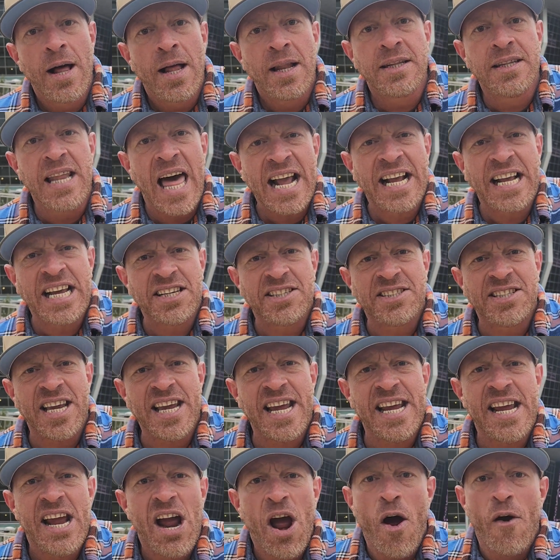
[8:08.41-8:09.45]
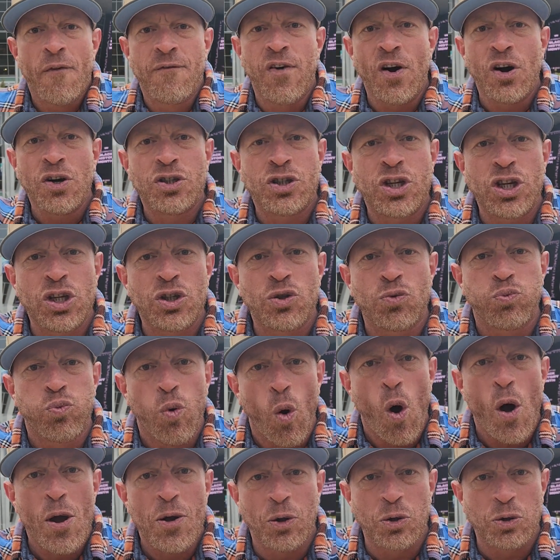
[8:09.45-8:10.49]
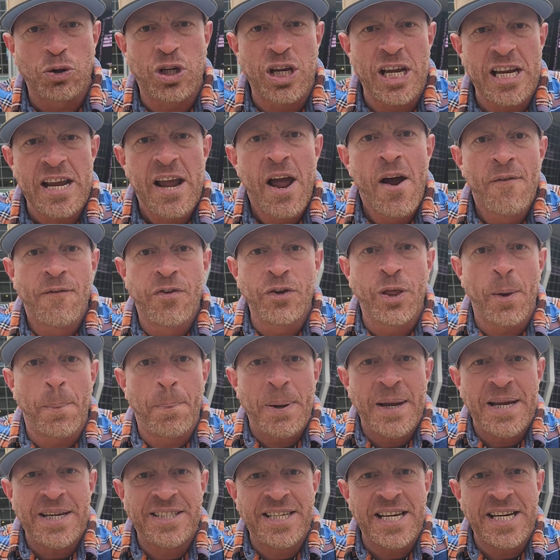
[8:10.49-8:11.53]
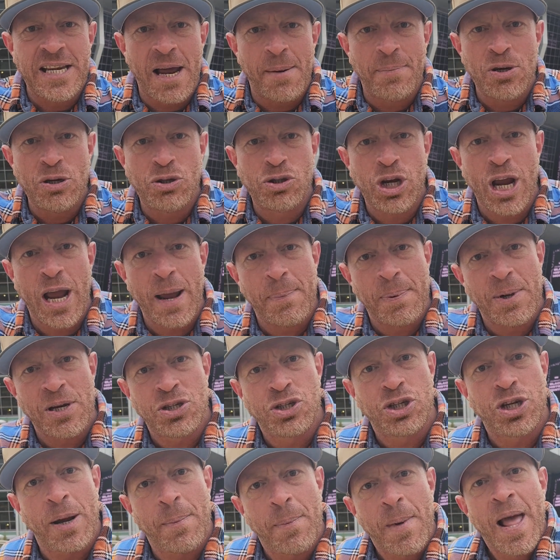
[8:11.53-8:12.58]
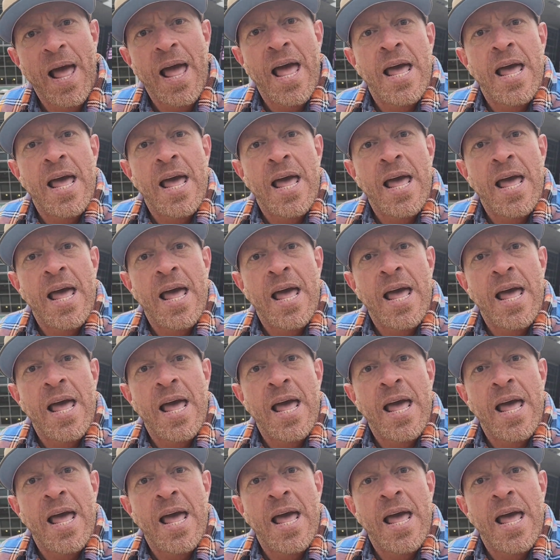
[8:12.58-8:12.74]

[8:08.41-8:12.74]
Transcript: Legacy versus royalty for the PCW Championship.